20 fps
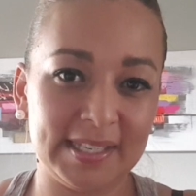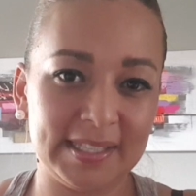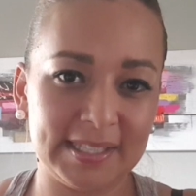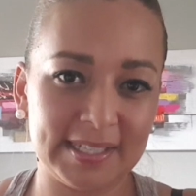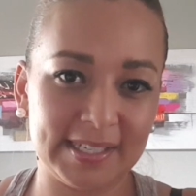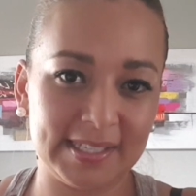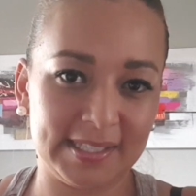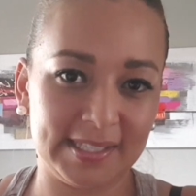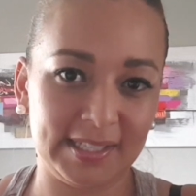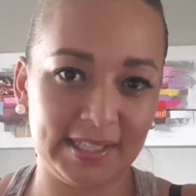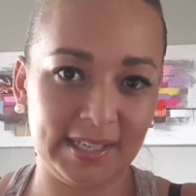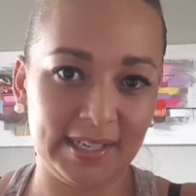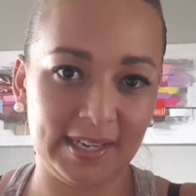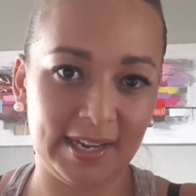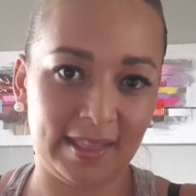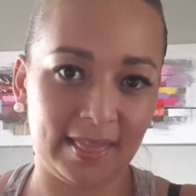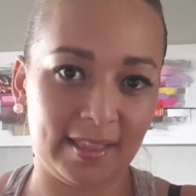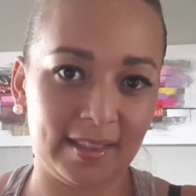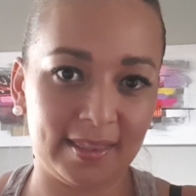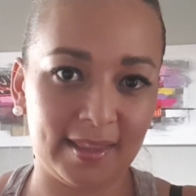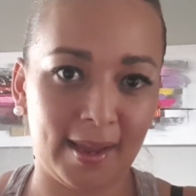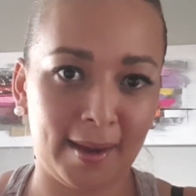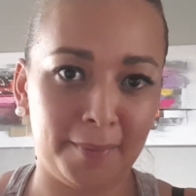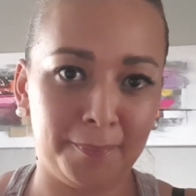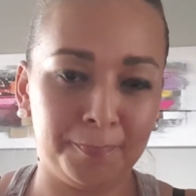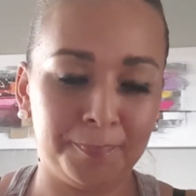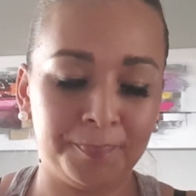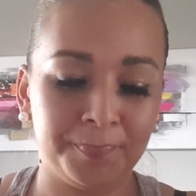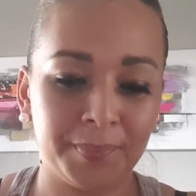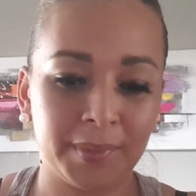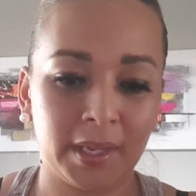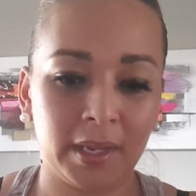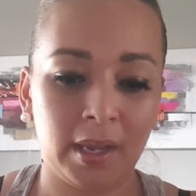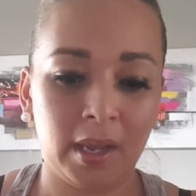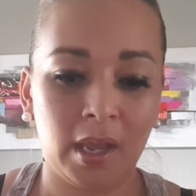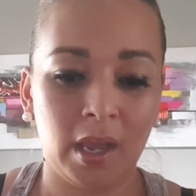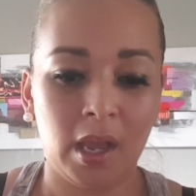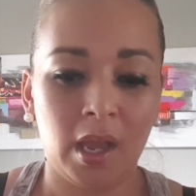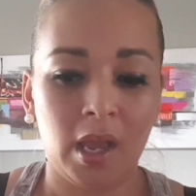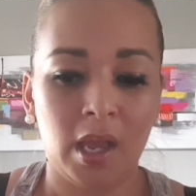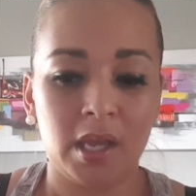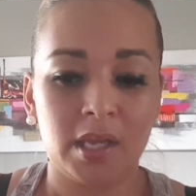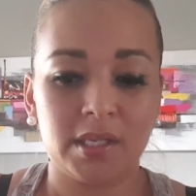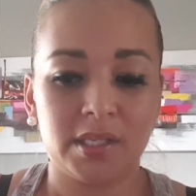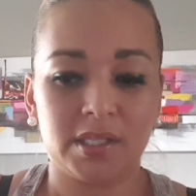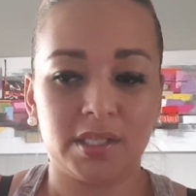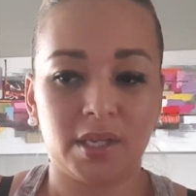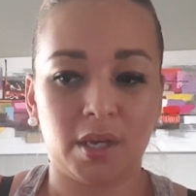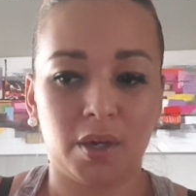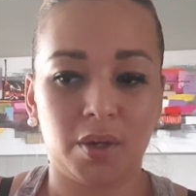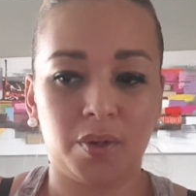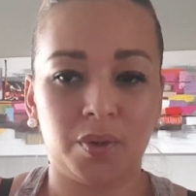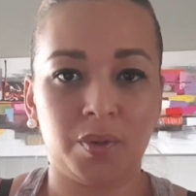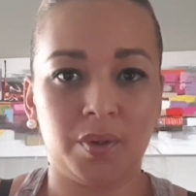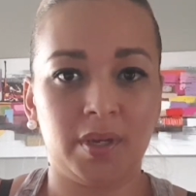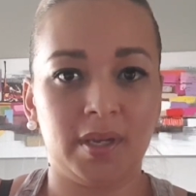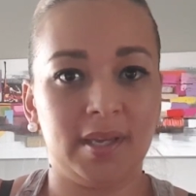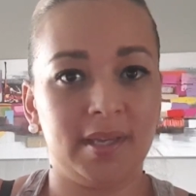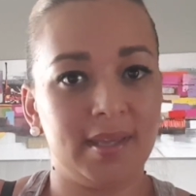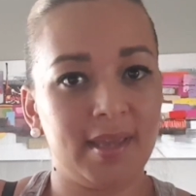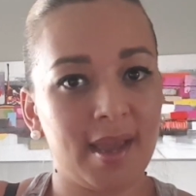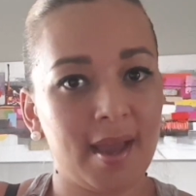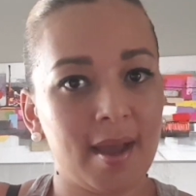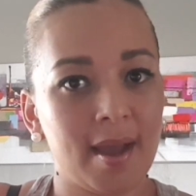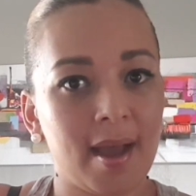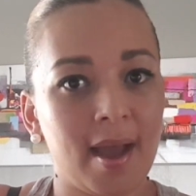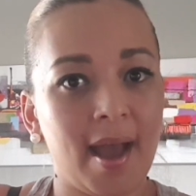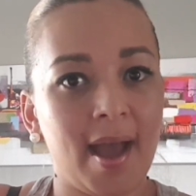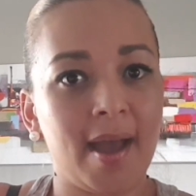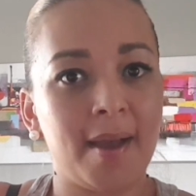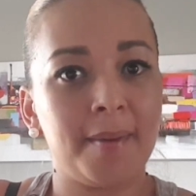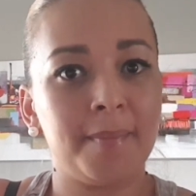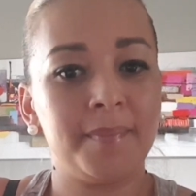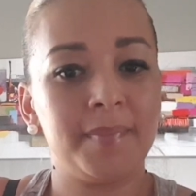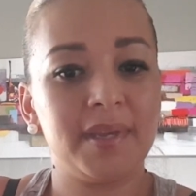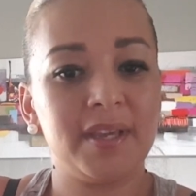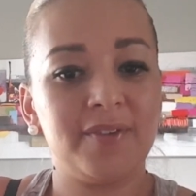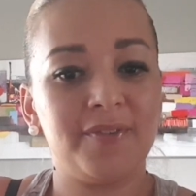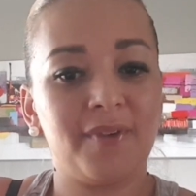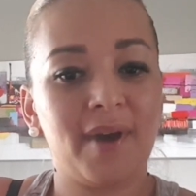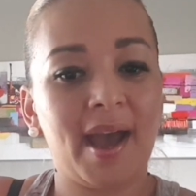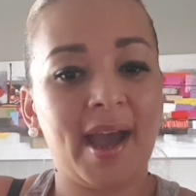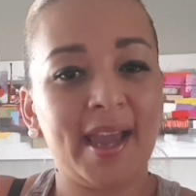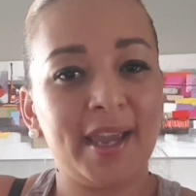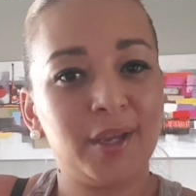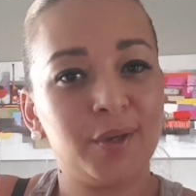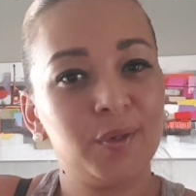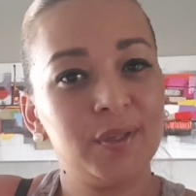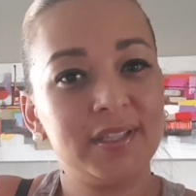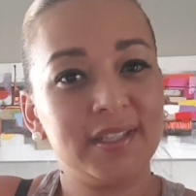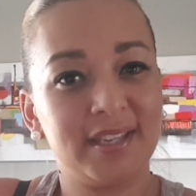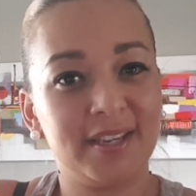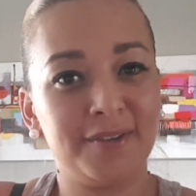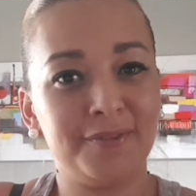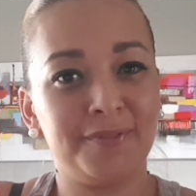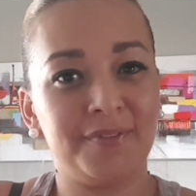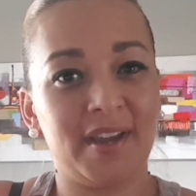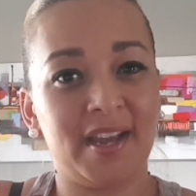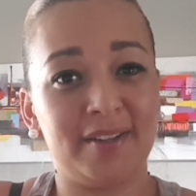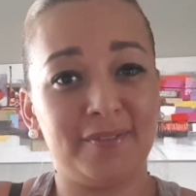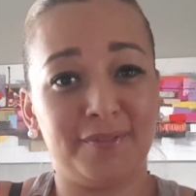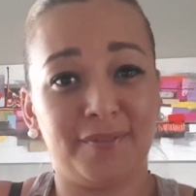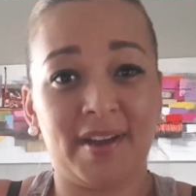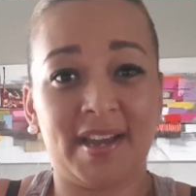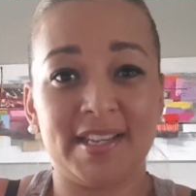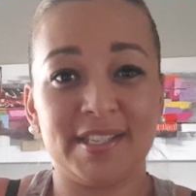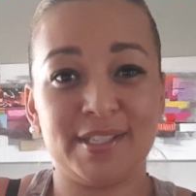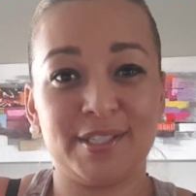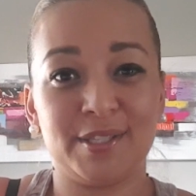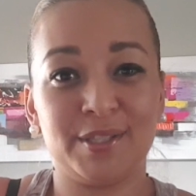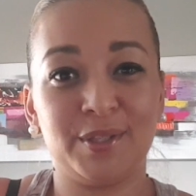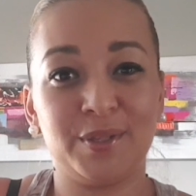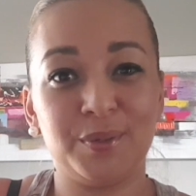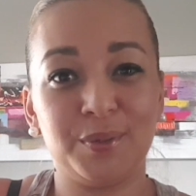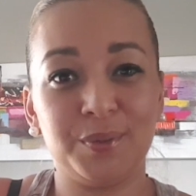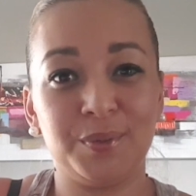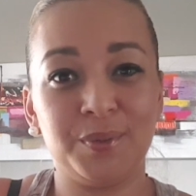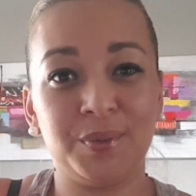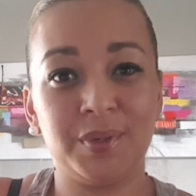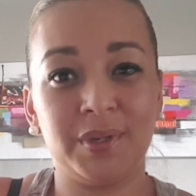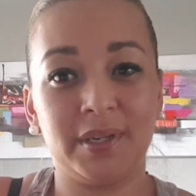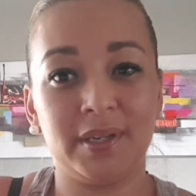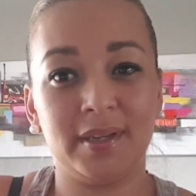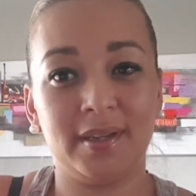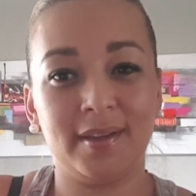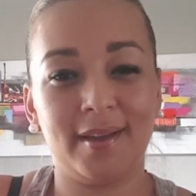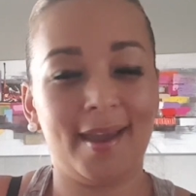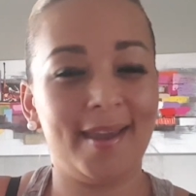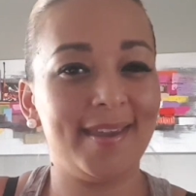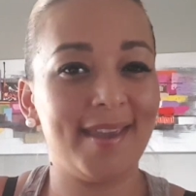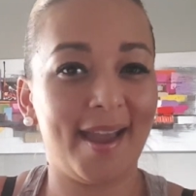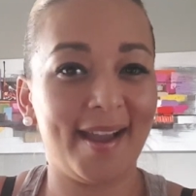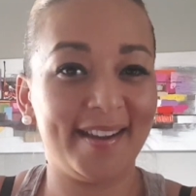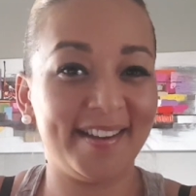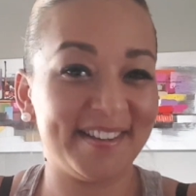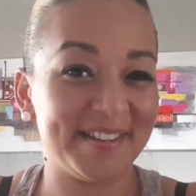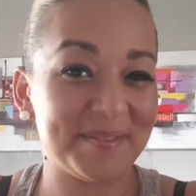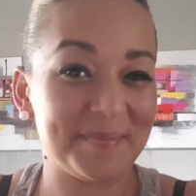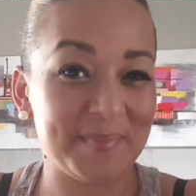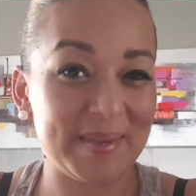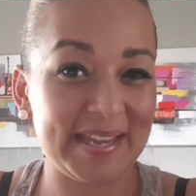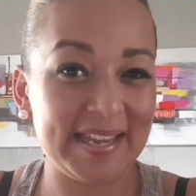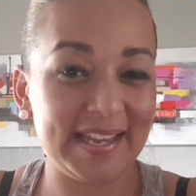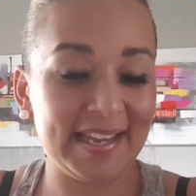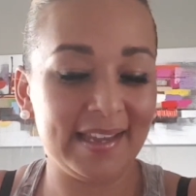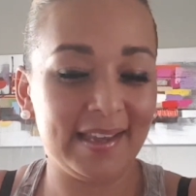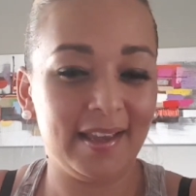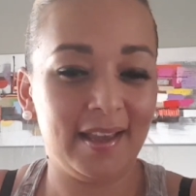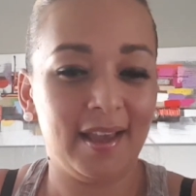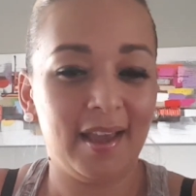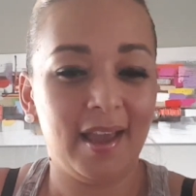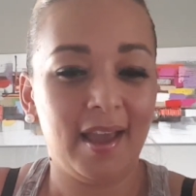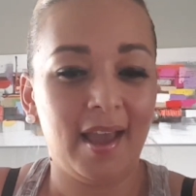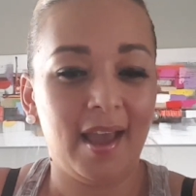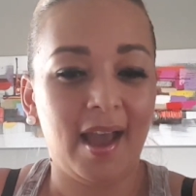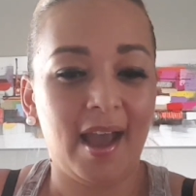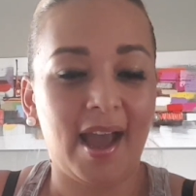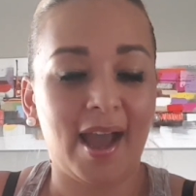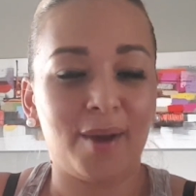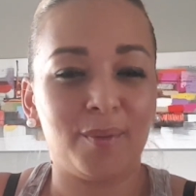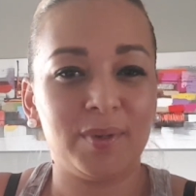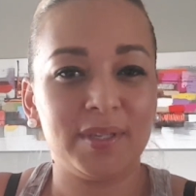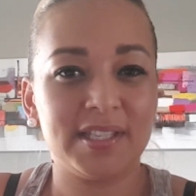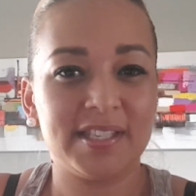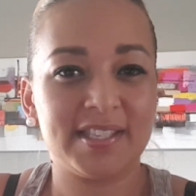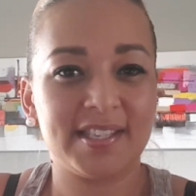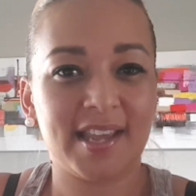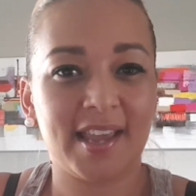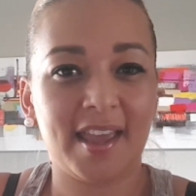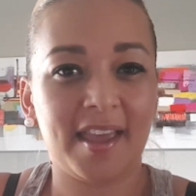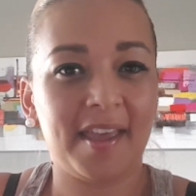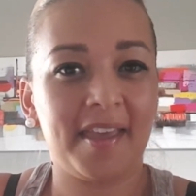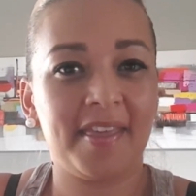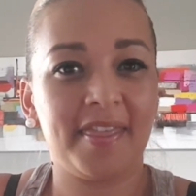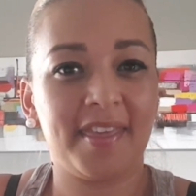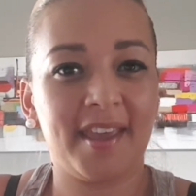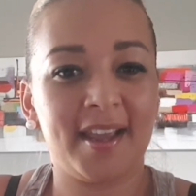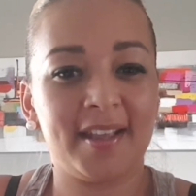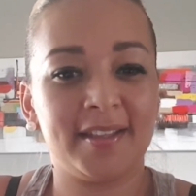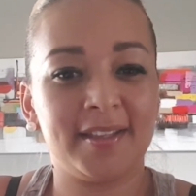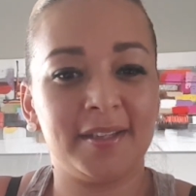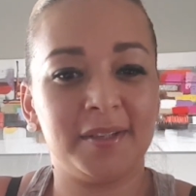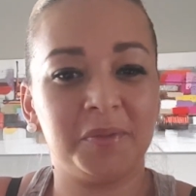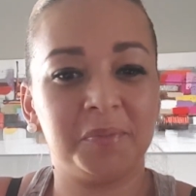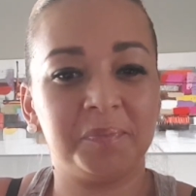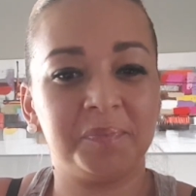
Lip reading: interested in at the time. So yeah, if I could give advice to a younger me, I would say that